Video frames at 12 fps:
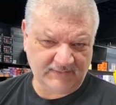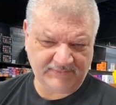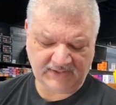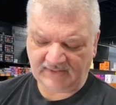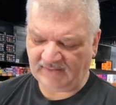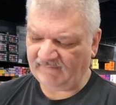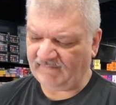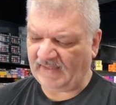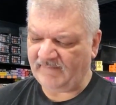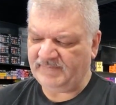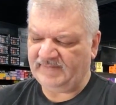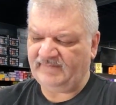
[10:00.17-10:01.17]
because
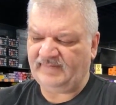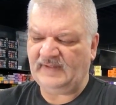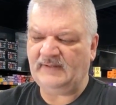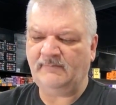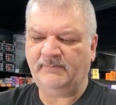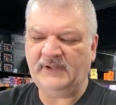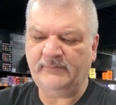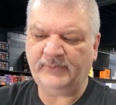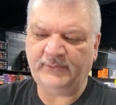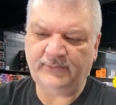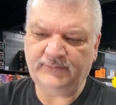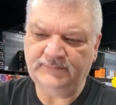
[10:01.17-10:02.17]
I've been seeing
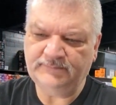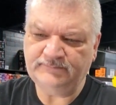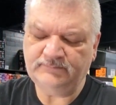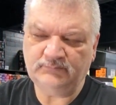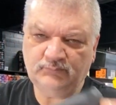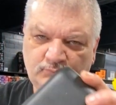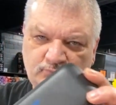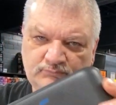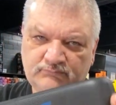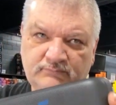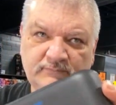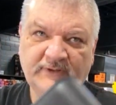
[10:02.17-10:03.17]
people
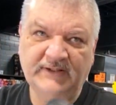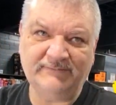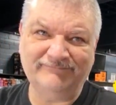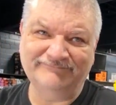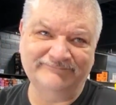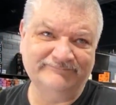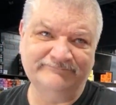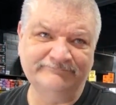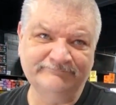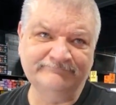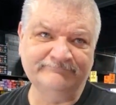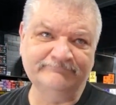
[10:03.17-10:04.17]
like
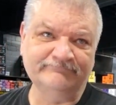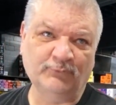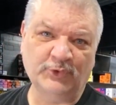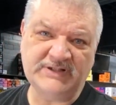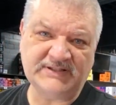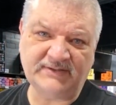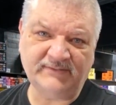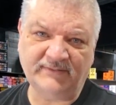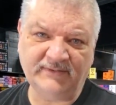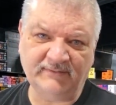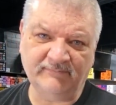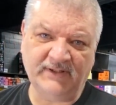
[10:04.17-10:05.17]

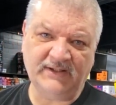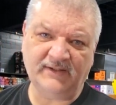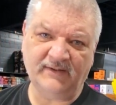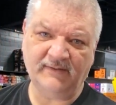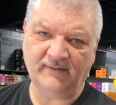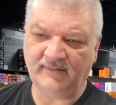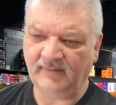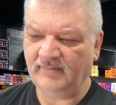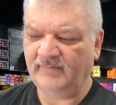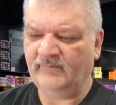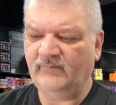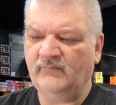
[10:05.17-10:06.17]
recently making
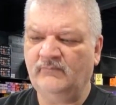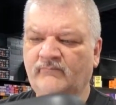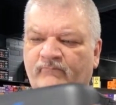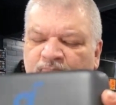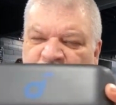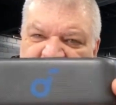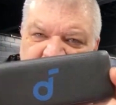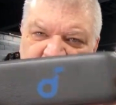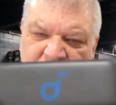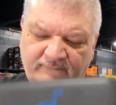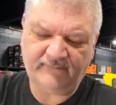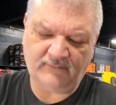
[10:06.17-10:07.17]

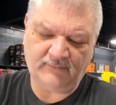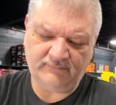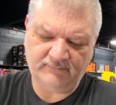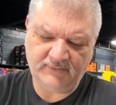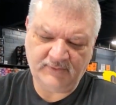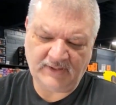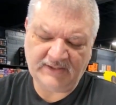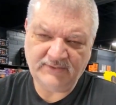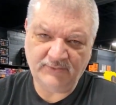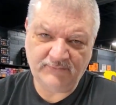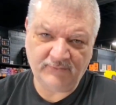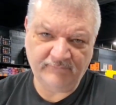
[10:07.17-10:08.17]
videos or, on
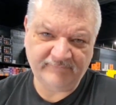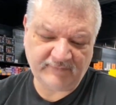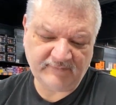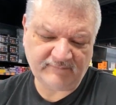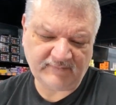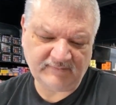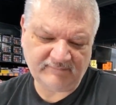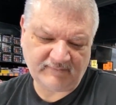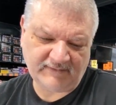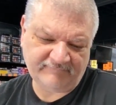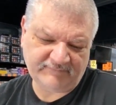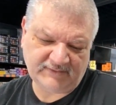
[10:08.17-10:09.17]
YouTube for this thing.
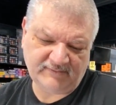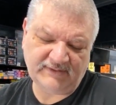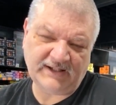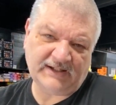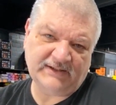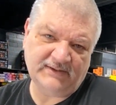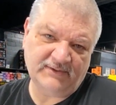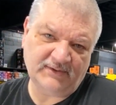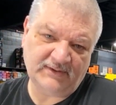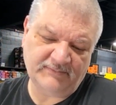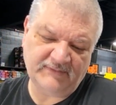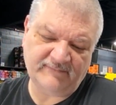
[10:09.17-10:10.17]
So I figured, hey,
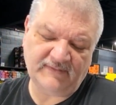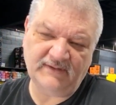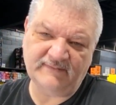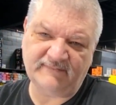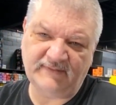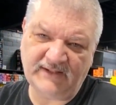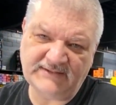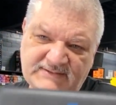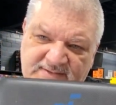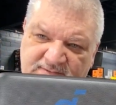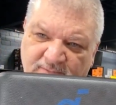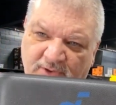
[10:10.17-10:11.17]
let me see. It's nice
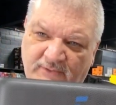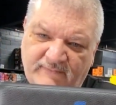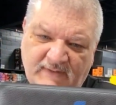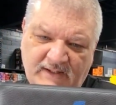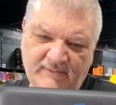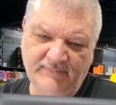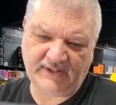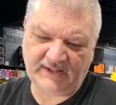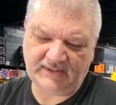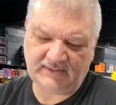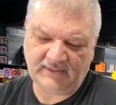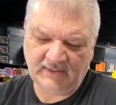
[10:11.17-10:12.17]
and small. It's
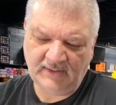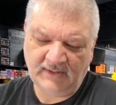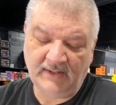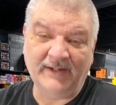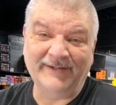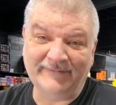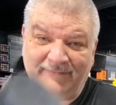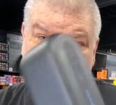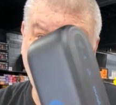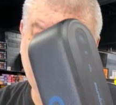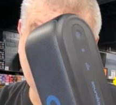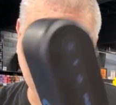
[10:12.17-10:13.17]
compact and it's
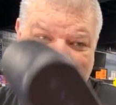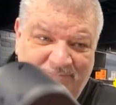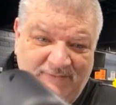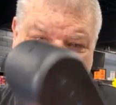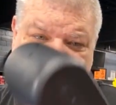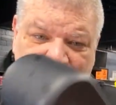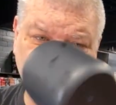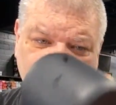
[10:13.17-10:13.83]
quite heavy too.